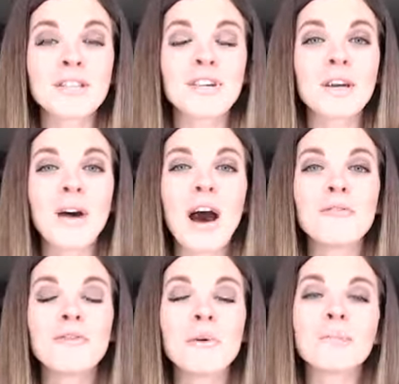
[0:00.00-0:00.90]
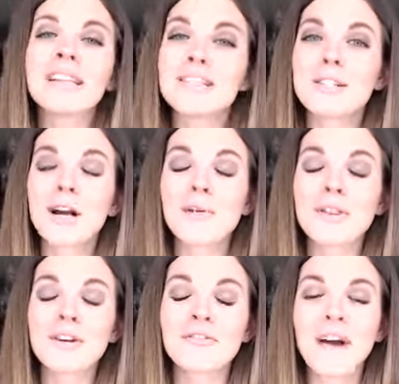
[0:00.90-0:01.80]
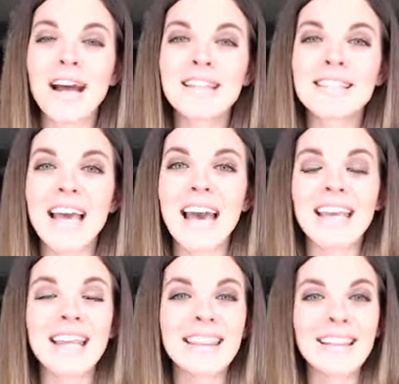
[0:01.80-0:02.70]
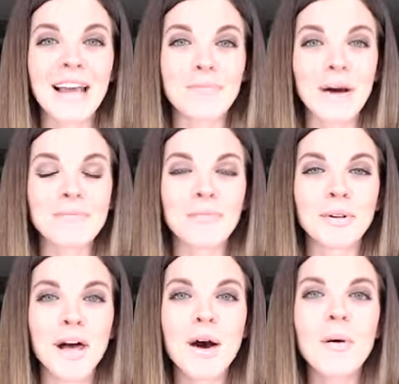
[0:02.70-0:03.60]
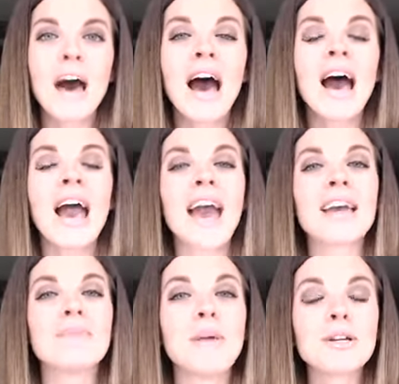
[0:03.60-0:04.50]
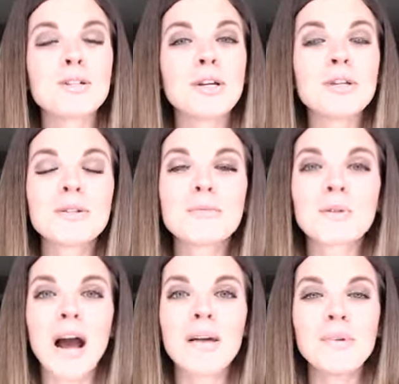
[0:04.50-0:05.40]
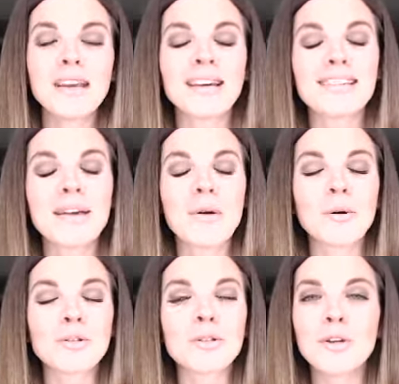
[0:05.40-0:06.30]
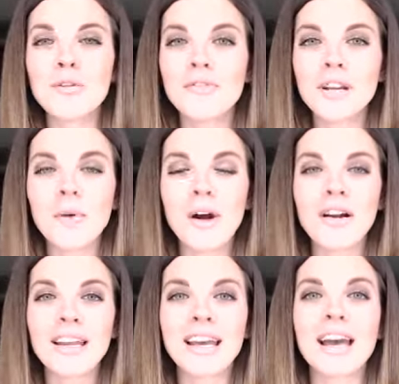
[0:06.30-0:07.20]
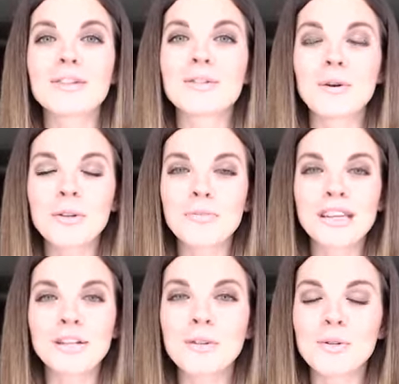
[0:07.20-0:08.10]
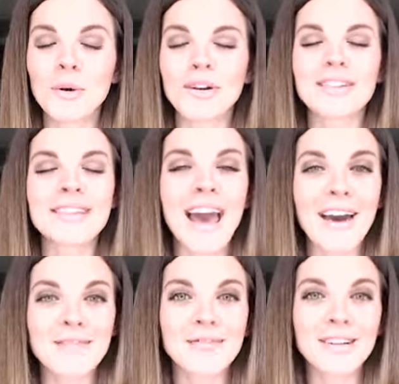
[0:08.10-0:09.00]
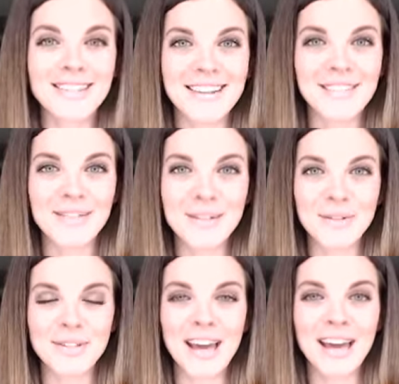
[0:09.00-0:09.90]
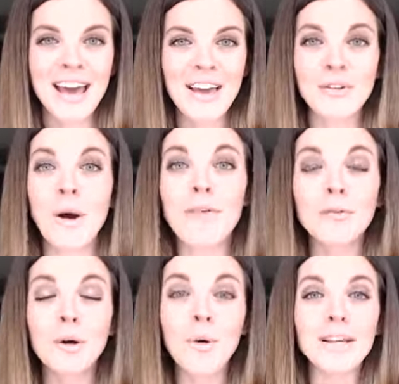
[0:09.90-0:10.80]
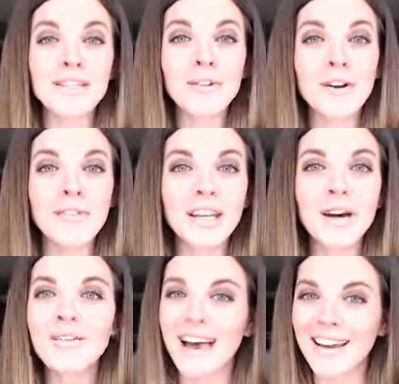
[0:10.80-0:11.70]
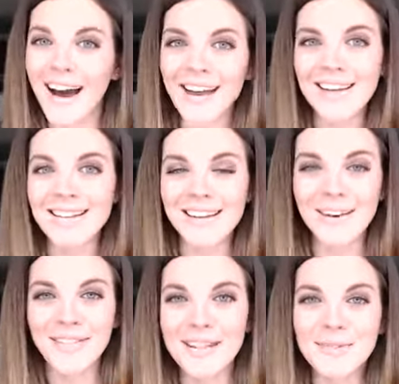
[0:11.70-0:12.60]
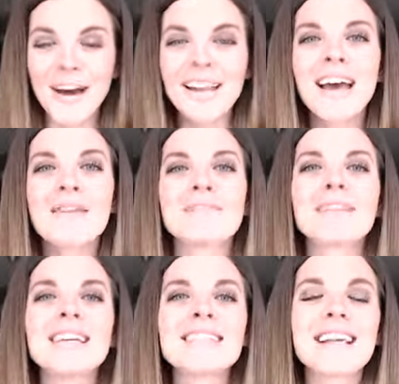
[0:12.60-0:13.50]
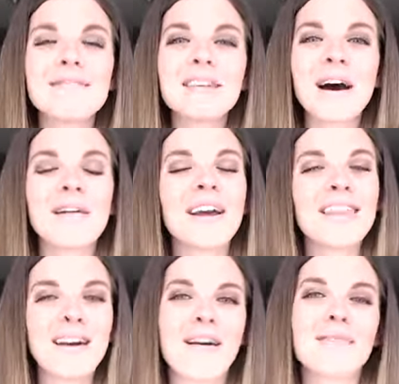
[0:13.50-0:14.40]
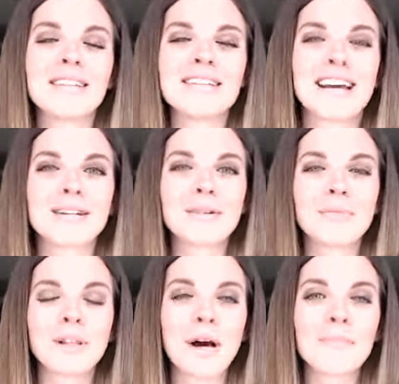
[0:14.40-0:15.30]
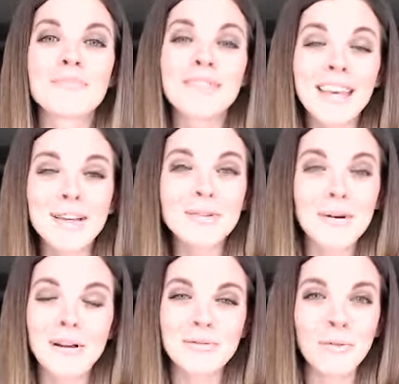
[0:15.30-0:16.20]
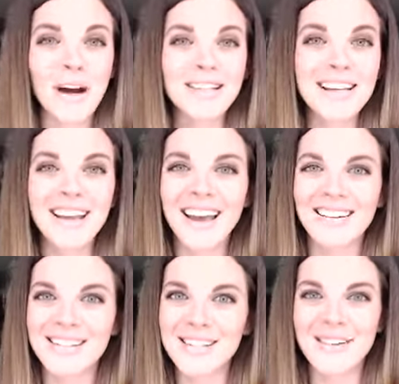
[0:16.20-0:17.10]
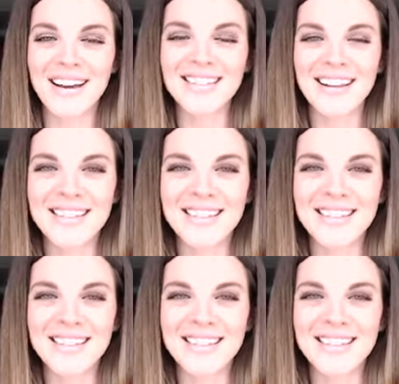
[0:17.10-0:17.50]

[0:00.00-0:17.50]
video helpful, please share it with your friends and hit the like button below. And make sure you subscribe because I post new video marketing and social media tutorials every single Tuesday. If you have a request for a video like Heidi did on this one, please let me know in the comments section below. Thank you so much for watching, and I'll see you guys next